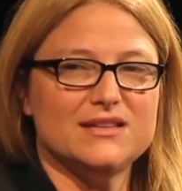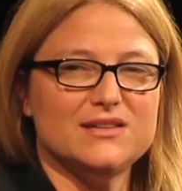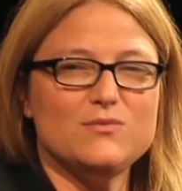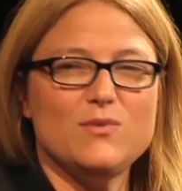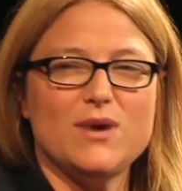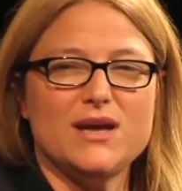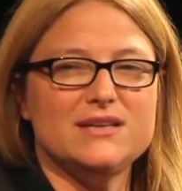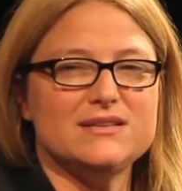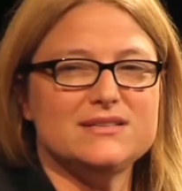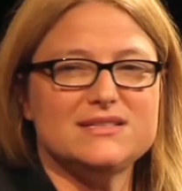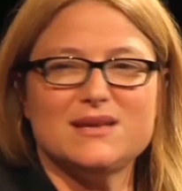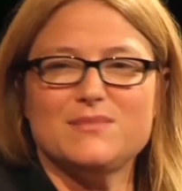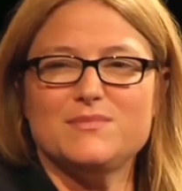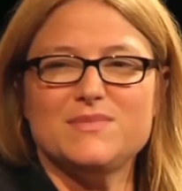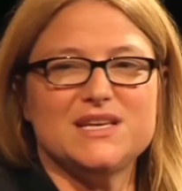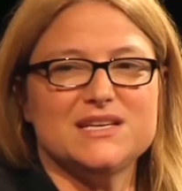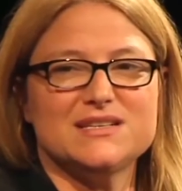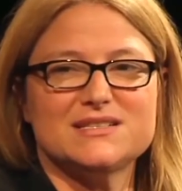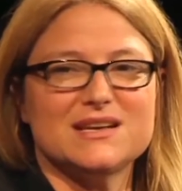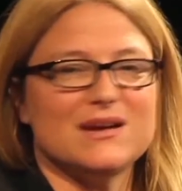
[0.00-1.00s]
The way some
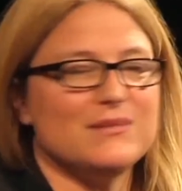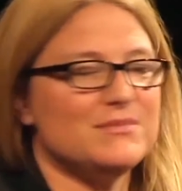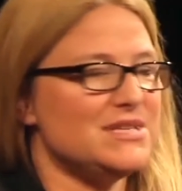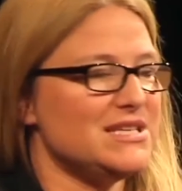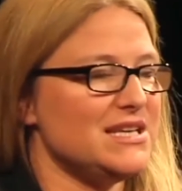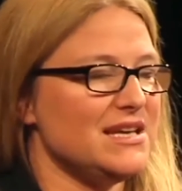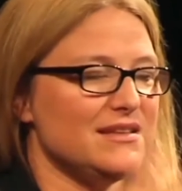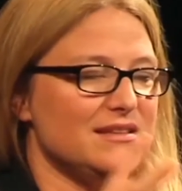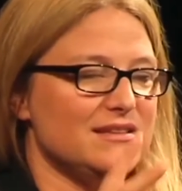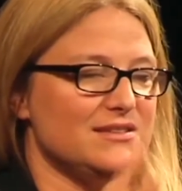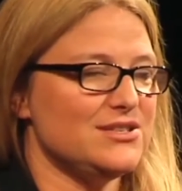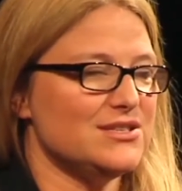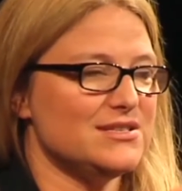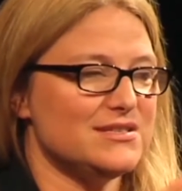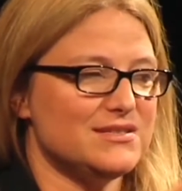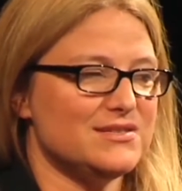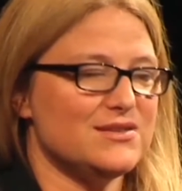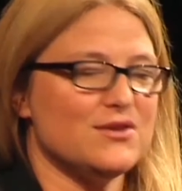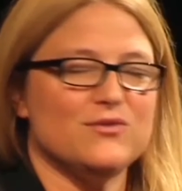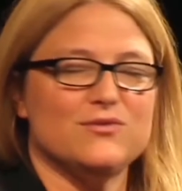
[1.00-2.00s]
things come together
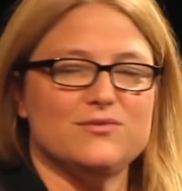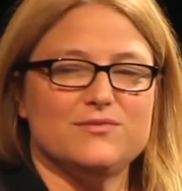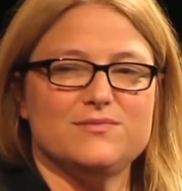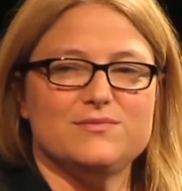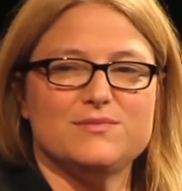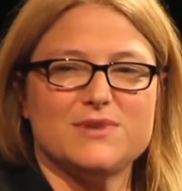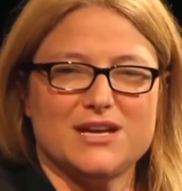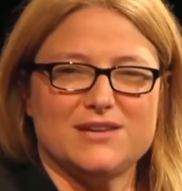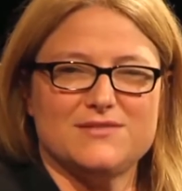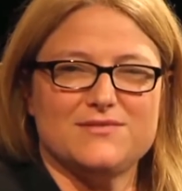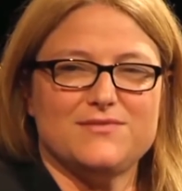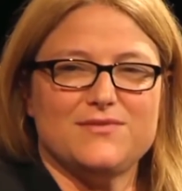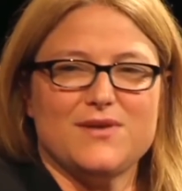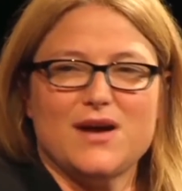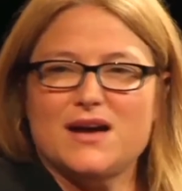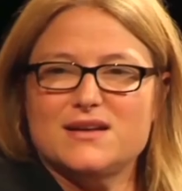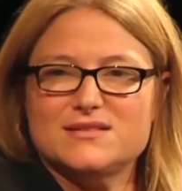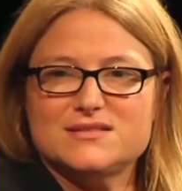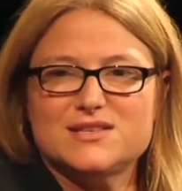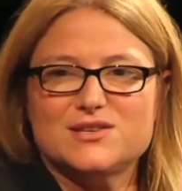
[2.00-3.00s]
just so kind of
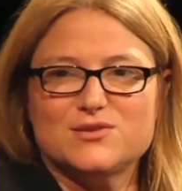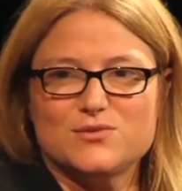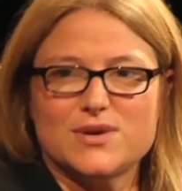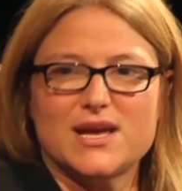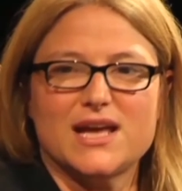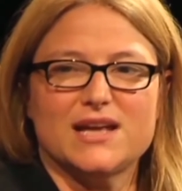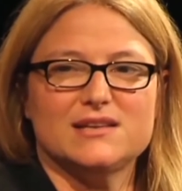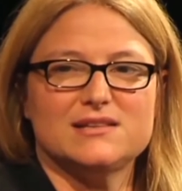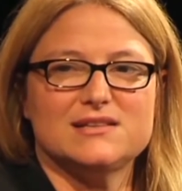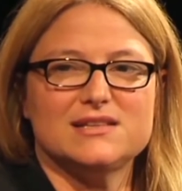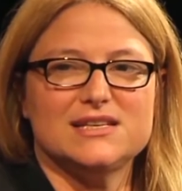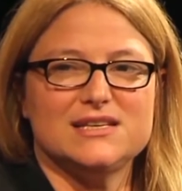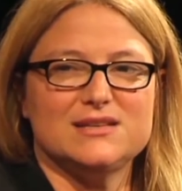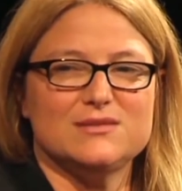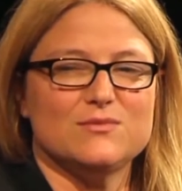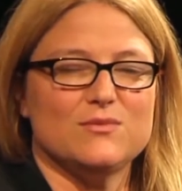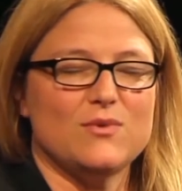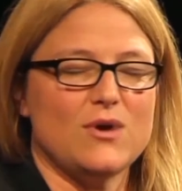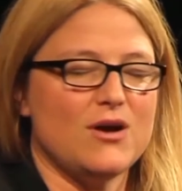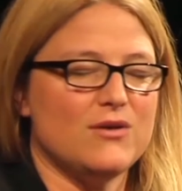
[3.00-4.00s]
fast and organically, and
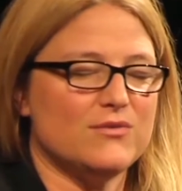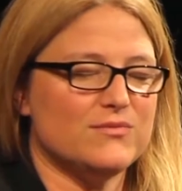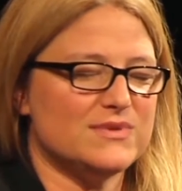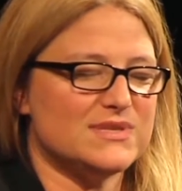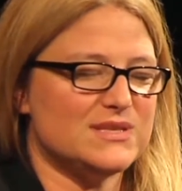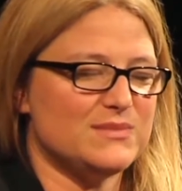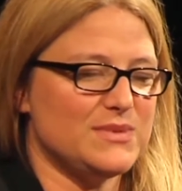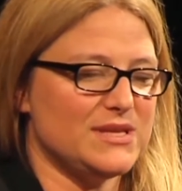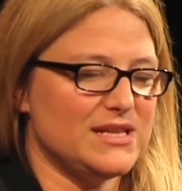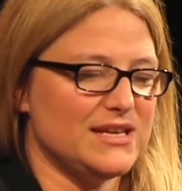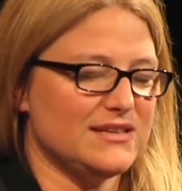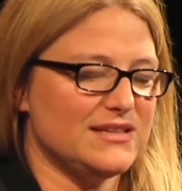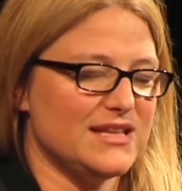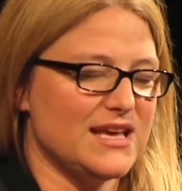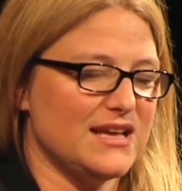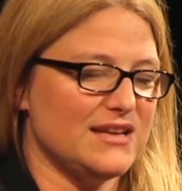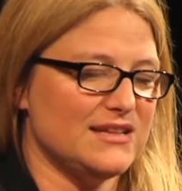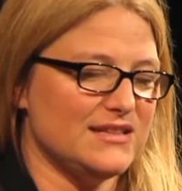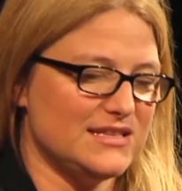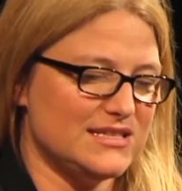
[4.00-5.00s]
Wild was a bit like
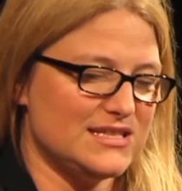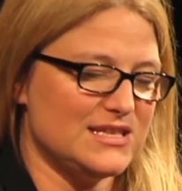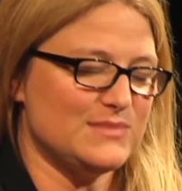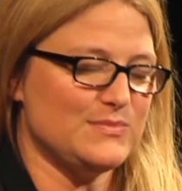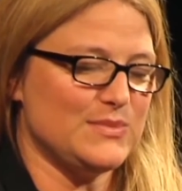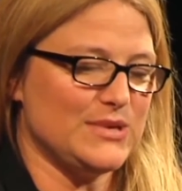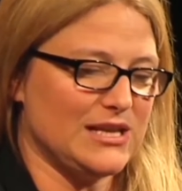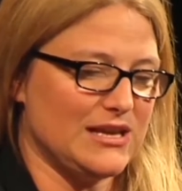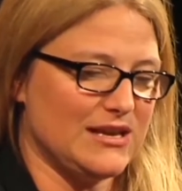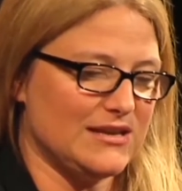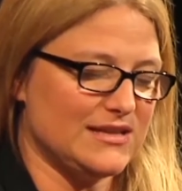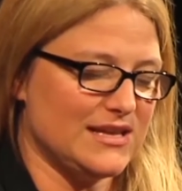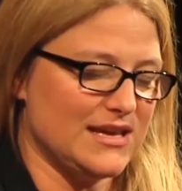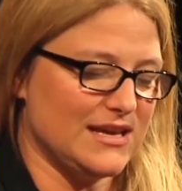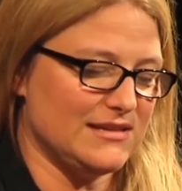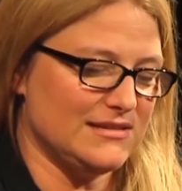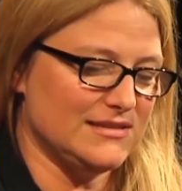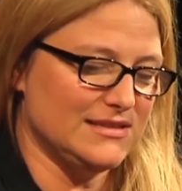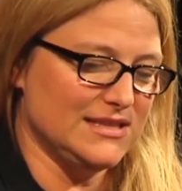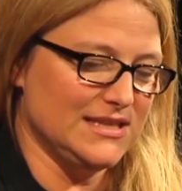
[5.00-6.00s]
that, and this has been like that.